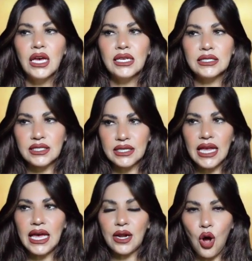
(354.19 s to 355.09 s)

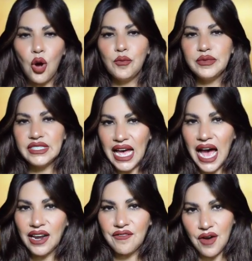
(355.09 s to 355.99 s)
stay-at-home
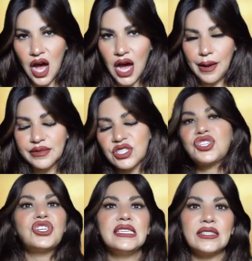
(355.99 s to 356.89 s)
dad vibes,
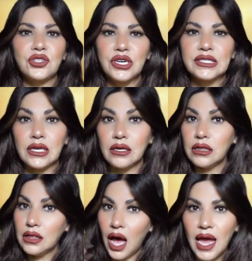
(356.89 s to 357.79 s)
she starts
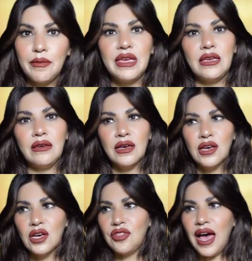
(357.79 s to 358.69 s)
climbing
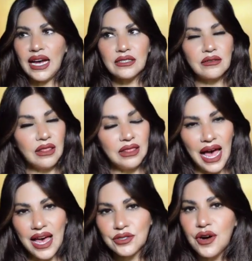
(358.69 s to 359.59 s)
that
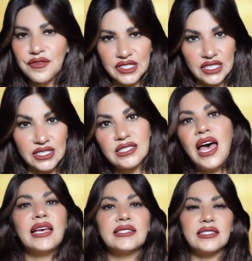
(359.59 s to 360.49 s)
ladder of
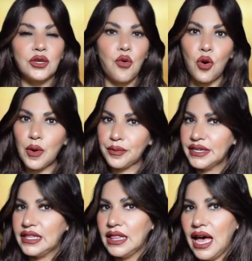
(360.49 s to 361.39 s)
success,
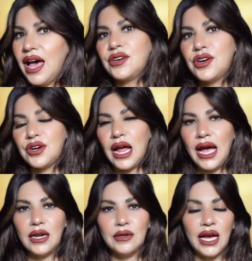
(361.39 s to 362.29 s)
corporate ladder,
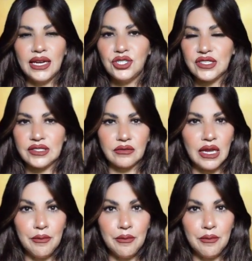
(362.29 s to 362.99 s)
and, and just